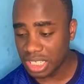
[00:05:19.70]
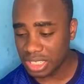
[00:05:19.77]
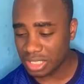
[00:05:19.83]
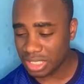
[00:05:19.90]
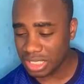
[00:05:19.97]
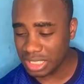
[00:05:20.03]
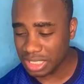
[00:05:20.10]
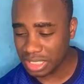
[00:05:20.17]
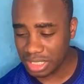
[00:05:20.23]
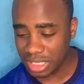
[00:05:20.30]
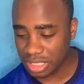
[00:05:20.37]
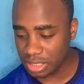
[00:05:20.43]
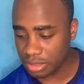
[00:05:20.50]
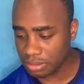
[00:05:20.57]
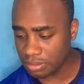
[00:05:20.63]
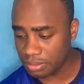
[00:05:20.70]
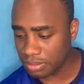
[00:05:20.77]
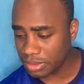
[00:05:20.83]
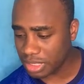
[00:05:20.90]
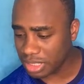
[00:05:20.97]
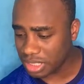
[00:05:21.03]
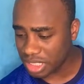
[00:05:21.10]
So this doesn't,
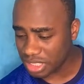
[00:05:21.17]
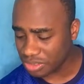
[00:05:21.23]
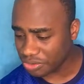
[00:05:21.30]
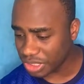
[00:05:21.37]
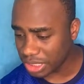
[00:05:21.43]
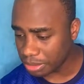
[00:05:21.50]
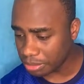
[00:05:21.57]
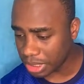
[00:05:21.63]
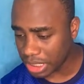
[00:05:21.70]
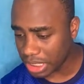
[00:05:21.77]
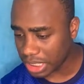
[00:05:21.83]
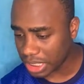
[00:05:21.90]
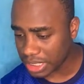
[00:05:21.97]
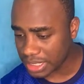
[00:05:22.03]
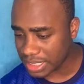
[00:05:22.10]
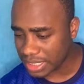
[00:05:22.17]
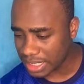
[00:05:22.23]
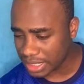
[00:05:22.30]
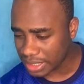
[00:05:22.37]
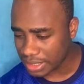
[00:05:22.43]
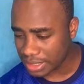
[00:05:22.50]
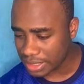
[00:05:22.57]
this doesn't really make any
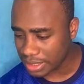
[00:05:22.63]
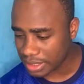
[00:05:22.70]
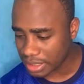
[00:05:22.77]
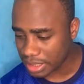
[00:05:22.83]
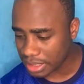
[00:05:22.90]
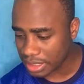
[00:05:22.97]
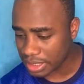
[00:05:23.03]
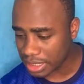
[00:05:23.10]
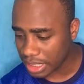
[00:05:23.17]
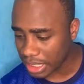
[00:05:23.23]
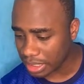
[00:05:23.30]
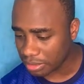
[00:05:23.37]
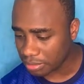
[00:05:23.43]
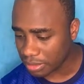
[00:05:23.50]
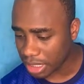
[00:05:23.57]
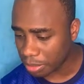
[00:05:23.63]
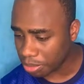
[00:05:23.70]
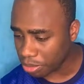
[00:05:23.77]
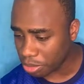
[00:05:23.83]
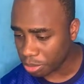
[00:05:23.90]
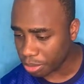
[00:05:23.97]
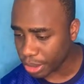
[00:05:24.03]
sense because it's not
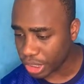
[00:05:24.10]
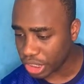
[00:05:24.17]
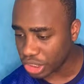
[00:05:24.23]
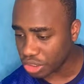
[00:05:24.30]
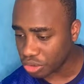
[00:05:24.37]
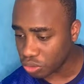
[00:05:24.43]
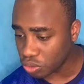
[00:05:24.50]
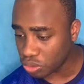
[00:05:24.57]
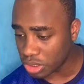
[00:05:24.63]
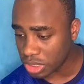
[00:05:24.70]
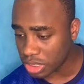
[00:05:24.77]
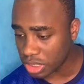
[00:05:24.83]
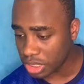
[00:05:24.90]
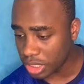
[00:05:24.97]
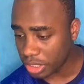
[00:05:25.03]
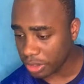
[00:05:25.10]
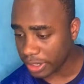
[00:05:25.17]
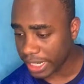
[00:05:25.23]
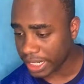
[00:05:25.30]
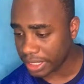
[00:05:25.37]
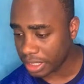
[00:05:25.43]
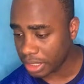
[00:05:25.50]
appropriately used
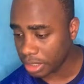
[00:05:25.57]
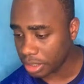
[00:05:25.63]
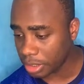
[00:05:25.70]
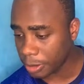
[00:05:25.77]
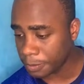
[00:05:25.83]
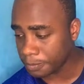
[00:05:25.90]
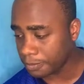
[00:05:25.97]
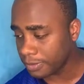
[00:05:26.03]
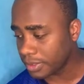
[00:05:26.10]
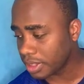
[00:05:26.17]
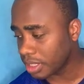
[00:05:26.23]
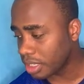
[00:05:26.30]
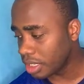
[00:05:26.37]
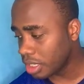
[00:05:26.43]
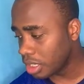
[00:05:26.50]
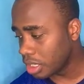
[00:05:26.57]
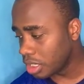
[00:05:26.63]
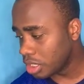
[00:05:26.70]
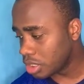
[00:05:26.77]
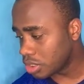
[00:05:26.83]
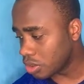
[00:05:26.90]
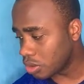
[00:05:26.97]
right here.
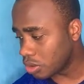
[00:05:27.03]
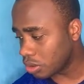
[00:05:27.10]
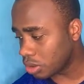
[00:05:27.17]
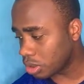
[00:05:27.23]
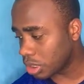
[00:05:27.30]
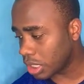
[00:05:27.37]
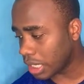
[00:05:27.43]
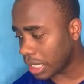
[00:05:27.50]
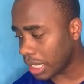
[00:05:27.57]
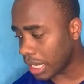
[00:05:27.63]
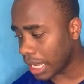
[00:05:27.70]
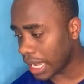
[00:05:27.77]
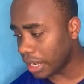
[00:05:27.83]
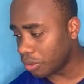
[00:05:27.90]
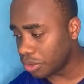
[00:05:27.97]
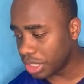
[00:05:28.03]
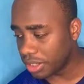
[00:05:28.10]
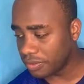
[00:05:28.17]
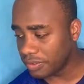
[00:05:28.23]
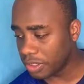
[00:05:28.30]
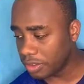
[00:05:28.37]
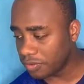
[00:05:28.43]
So I would
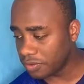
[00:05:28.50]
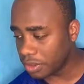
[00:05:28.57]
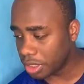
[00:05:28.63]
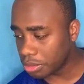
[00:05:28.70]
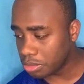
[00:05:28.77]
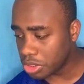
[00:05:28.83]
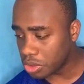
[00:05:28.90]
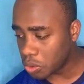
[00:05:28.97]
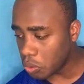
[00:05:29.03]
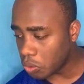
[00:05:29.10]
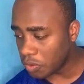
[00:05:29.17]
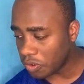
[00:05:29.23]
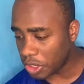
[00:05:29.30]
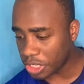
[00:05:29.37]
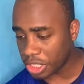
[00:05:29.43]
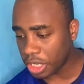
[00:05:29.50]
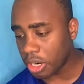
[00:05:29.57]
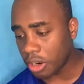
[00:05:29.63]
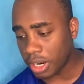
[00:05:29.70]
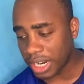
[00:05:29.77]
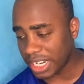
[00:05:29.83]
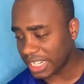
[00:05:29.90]
have given them two for their
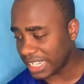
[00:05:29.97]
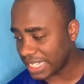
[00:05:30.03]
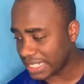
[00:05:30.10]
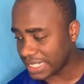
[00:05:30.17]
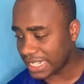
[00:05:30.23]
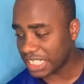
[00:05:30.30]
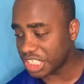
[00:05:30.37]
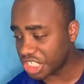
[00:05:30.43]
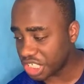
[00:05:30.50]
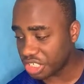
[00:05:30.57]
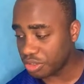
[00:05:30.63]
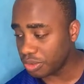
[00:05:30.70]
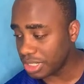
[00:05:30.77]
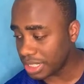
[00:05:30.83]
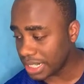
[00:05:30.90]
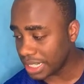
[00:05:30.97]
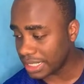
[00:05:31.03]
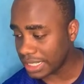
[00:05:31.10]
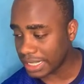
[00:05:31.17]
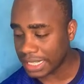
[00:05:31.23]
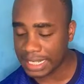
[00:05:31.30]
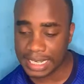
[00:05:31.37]
organized and genuine
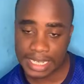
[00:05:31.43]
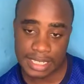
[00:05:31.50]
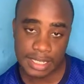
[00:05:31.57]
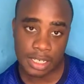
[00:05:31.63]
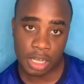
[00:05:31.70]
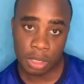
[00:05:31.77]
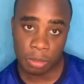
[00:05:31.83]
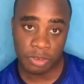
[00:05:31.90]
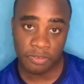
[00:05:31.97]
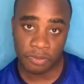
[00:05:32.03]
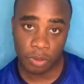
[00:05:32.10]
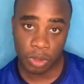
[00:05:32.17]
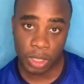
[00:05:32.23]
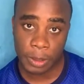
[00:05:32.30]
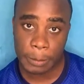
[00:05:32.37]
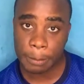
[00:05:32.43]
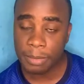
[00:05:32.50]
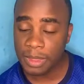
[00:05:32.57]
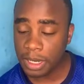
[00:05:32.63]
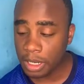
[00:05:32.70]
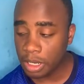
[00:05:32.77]
data that I saw before.